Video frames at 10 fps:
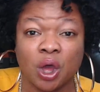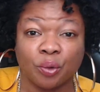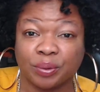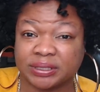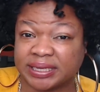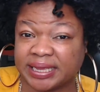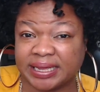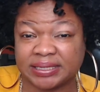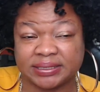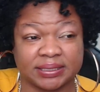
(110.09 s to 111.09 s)
with the
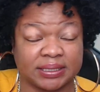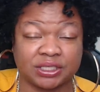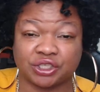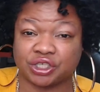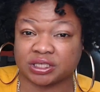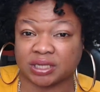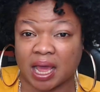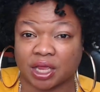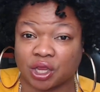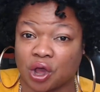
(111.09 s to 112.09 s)
kids and he's just
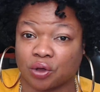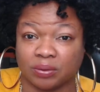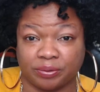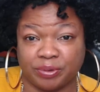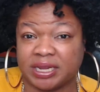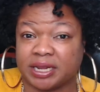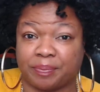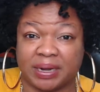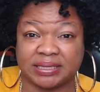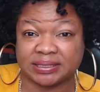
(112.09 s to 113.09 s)
like, "Yo, we need a
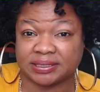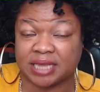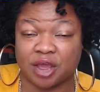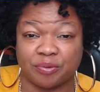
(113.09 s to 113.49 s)
place to stay.